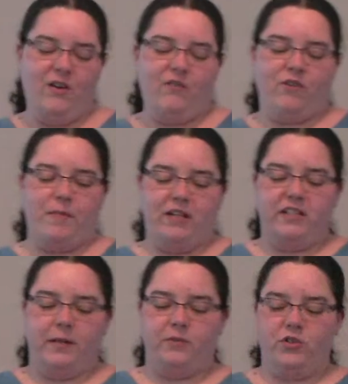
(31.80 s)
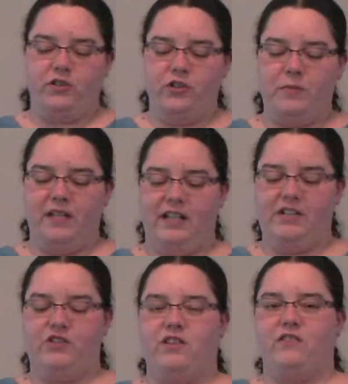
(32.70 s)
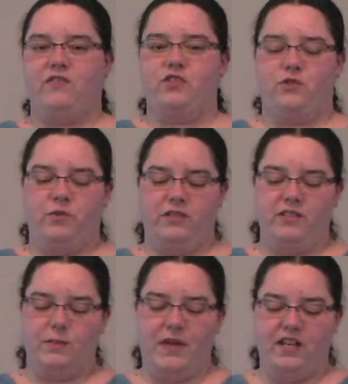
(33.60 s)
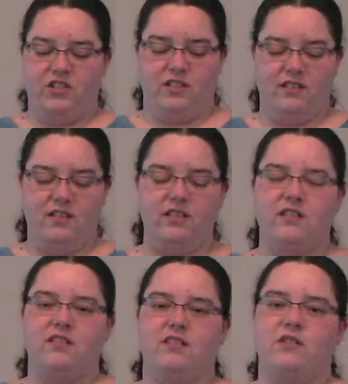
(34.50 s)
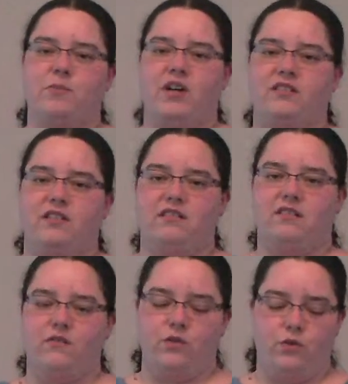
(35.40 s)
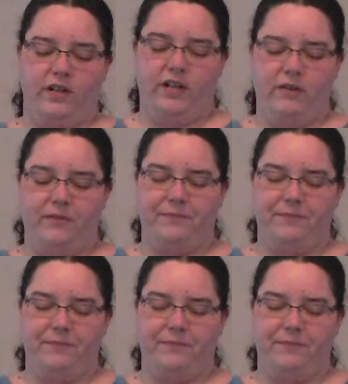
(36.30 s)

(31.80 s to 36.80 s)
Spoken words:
From air temperature and humidity to the eventual dissipation, this is the process of the tornado.